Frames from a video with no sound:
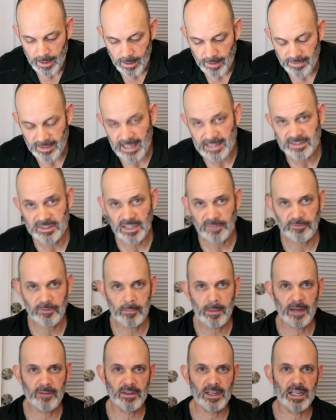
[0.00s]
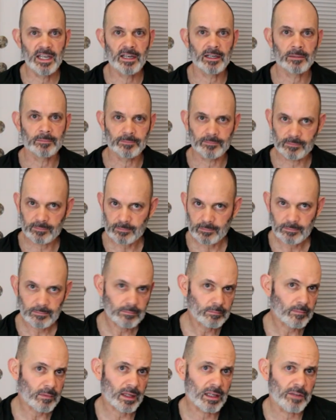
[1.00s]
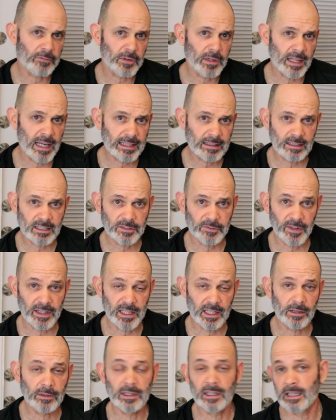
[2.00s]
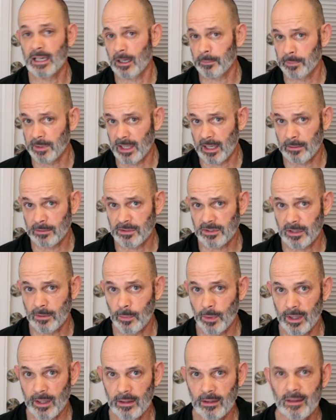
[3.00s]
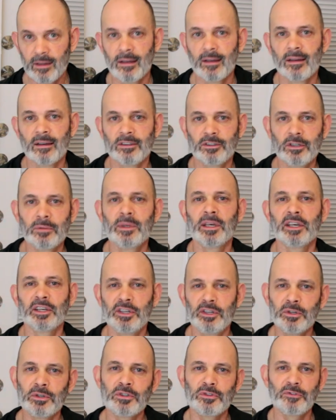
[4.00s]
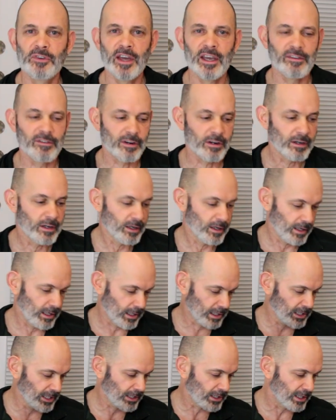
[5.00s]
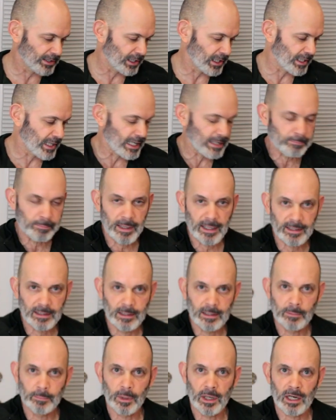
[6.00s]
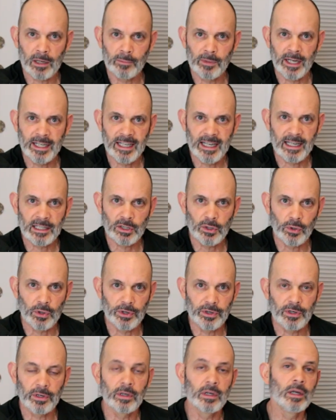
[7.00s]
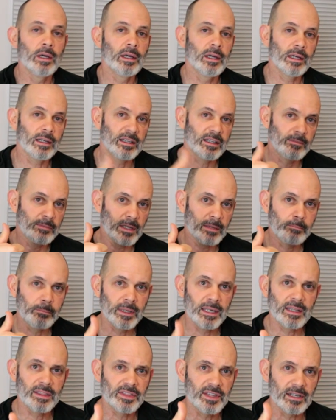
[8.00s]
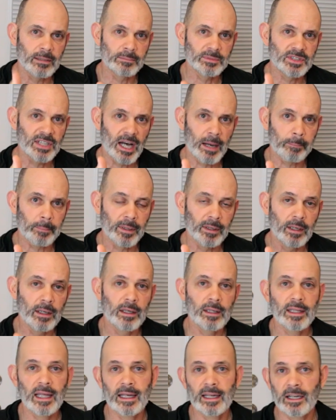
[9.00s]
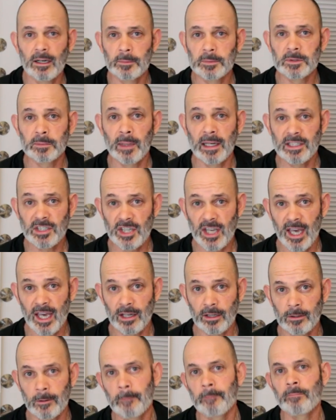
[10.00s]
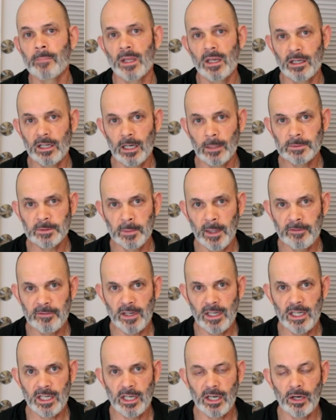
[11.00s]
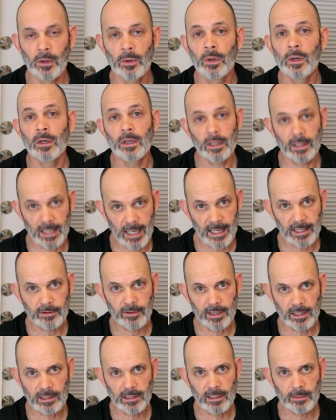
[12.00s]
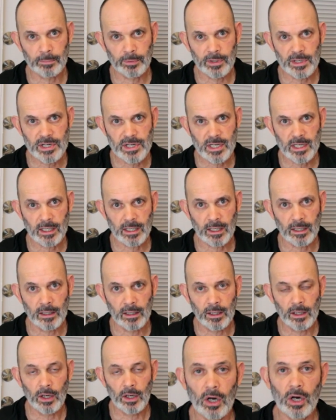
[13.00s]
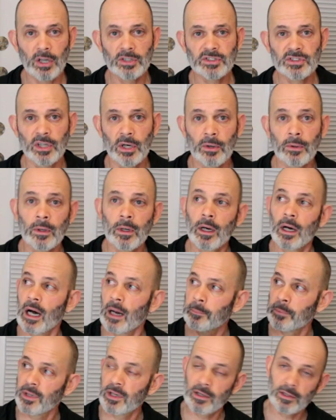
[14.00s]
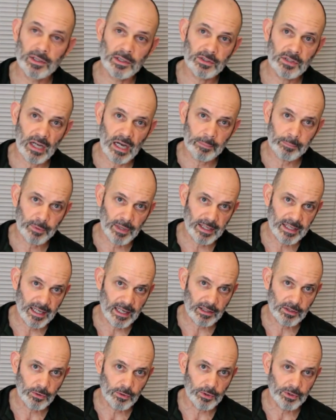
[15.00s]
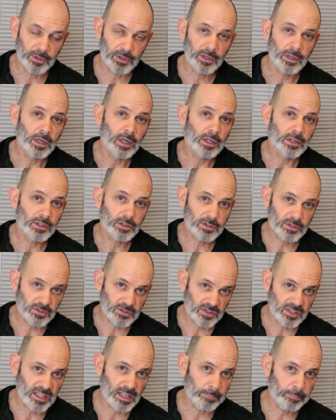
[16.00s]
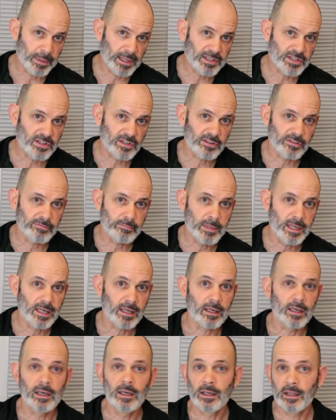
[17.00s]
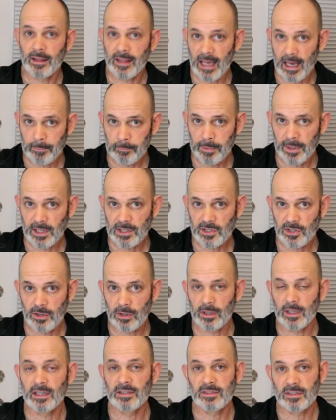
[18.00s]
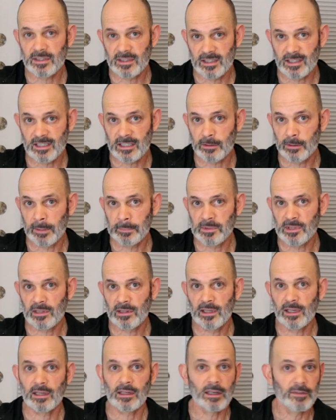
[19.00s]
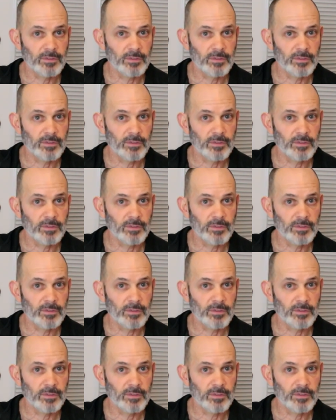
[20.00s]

That's it for my video. If you liked this video and it helped you out in some way, do me a huge favor and click on the like button in the bottom right hand corner and give me a big thumbs up. That helps my channel, it helps my video, and I greatly appreciate it. Also, up here in the top right hand corner, you should see a picture of me. That picture is a subscription link.